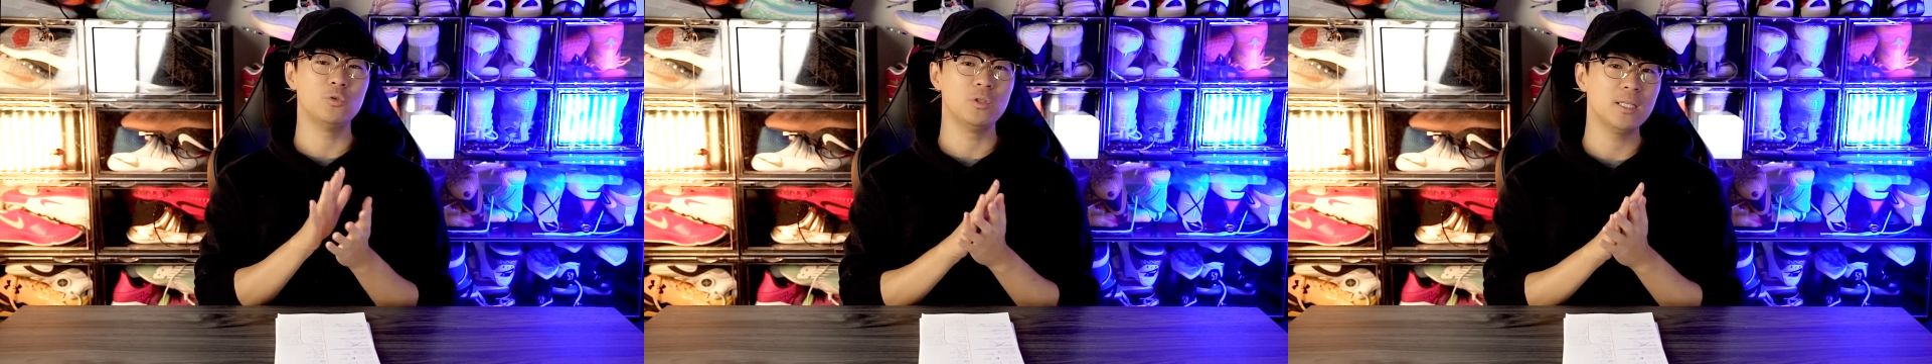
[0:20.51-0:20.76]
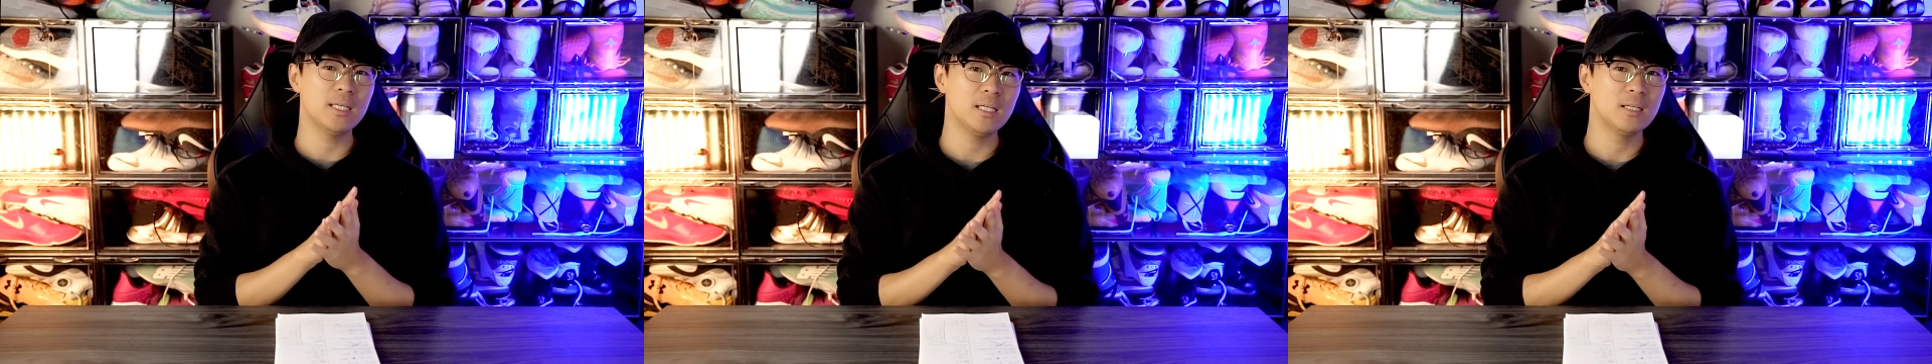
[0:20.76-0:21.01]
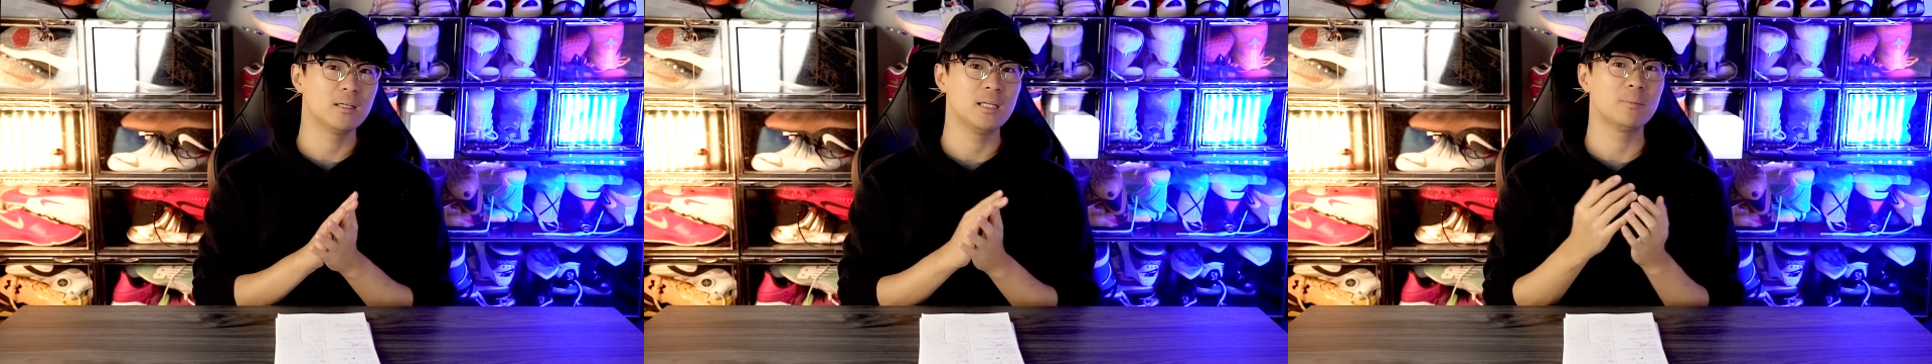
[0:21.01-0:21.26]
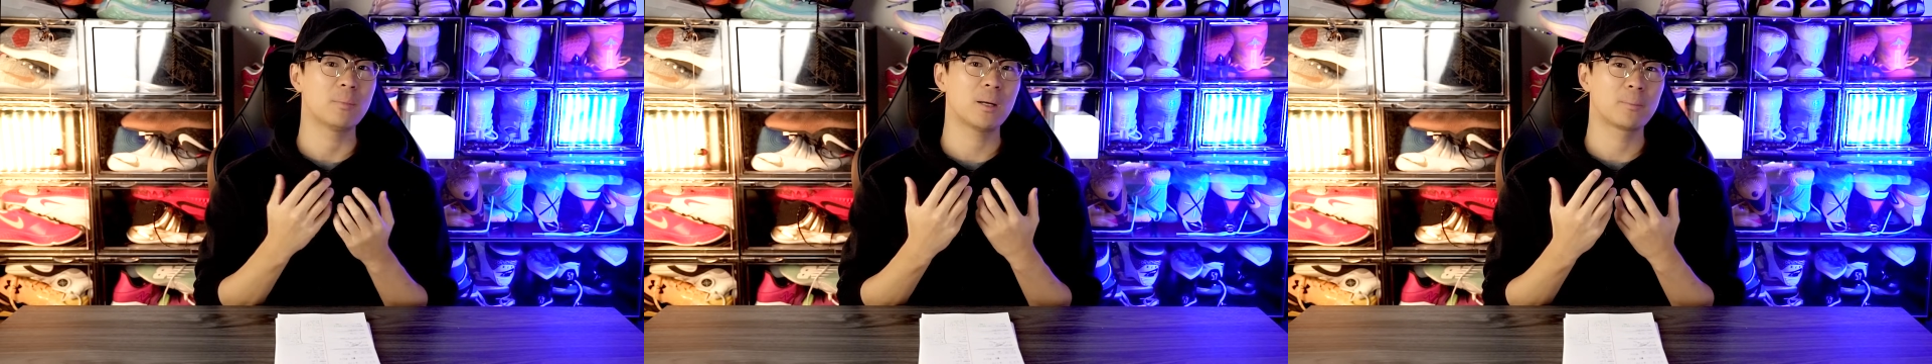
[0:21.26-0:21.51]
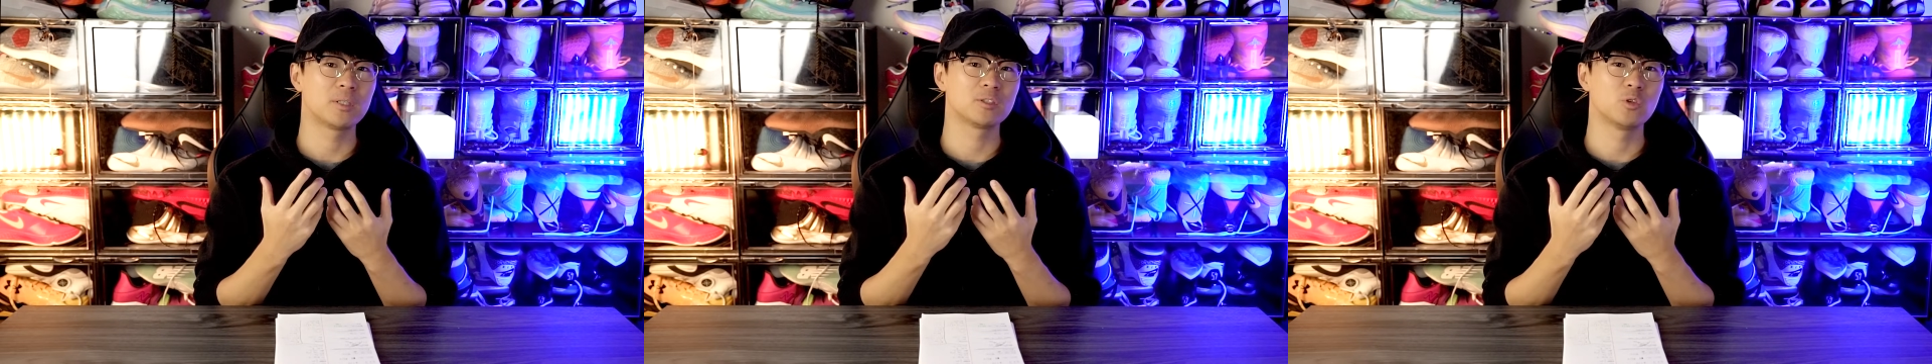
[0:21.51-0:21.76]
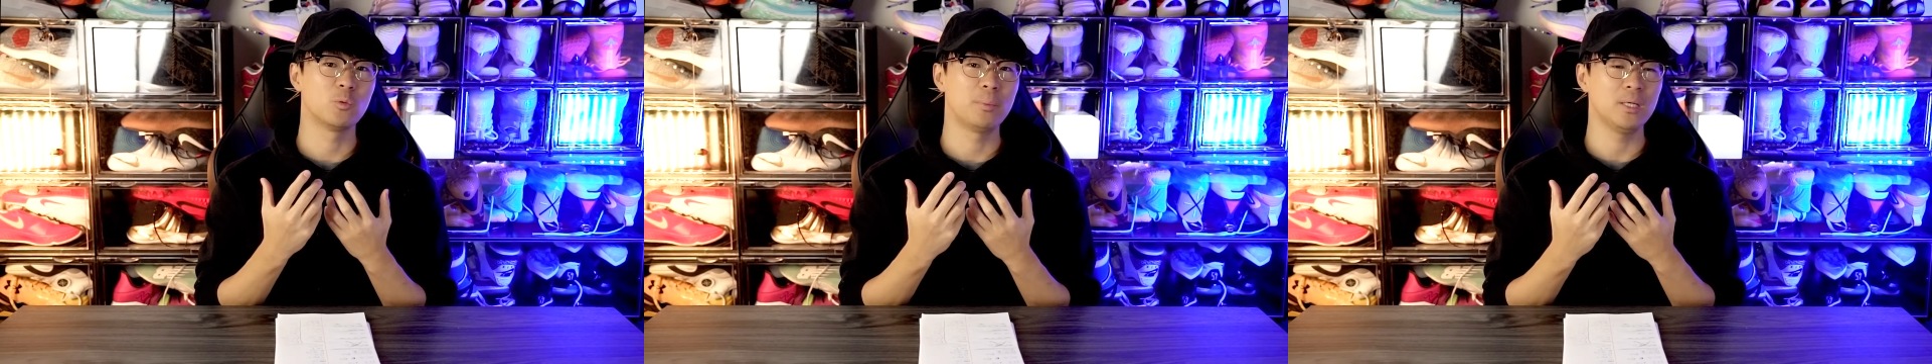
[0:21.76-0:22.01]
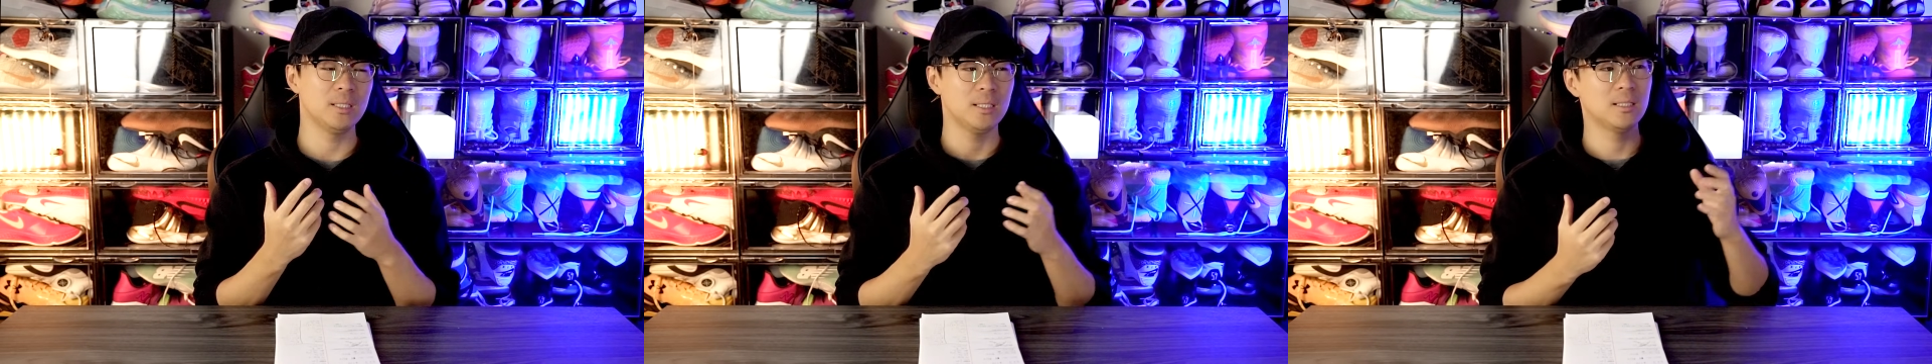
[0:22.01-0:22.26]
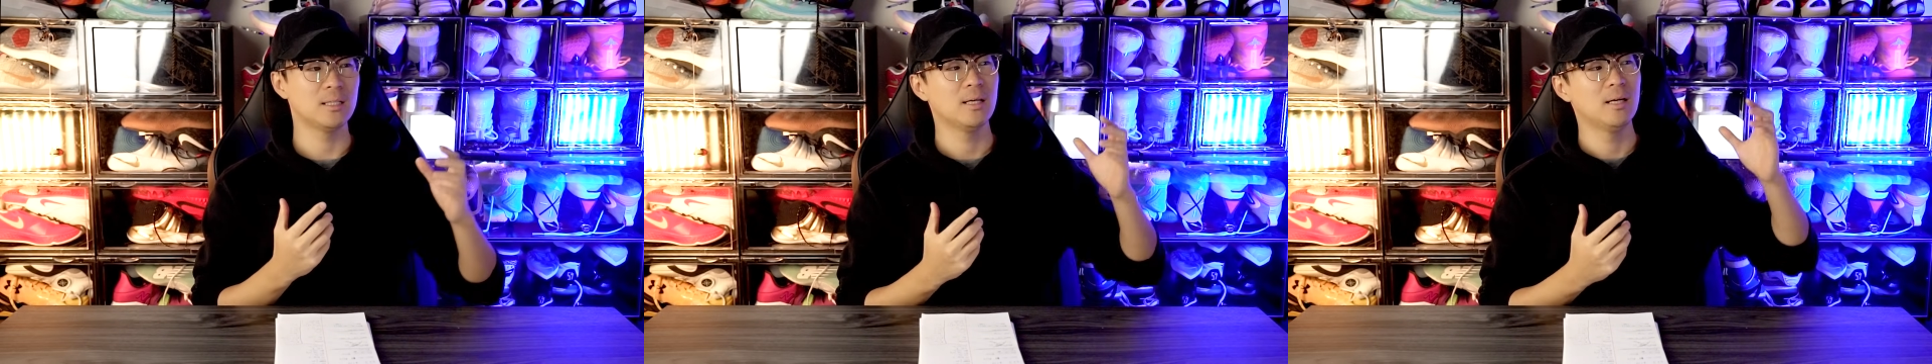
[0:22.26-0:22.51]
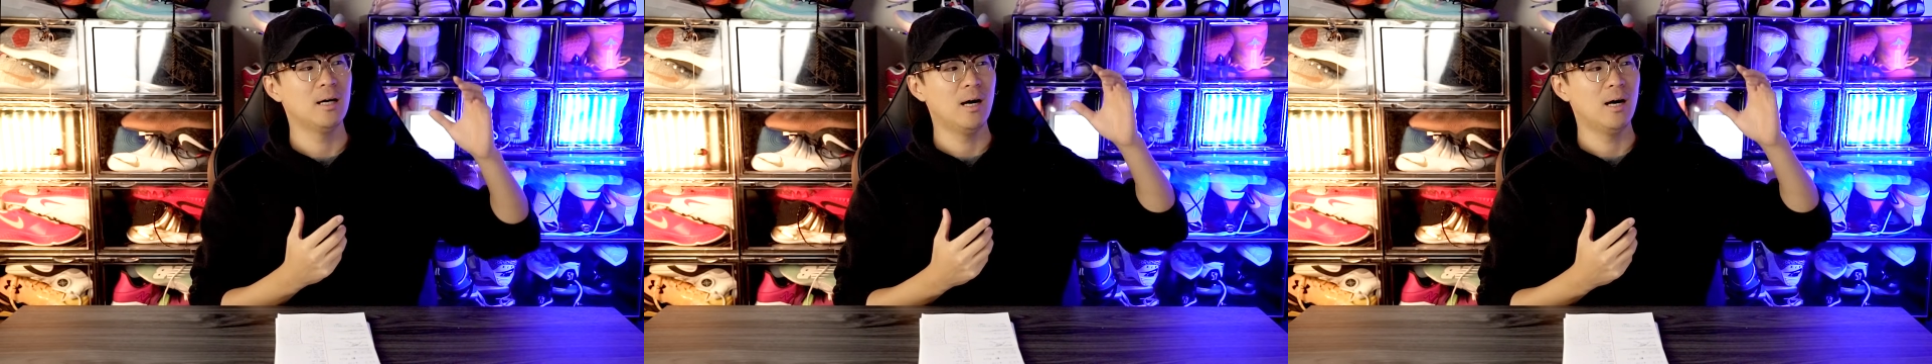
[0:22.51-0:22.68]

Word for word: need, in my personal opinion,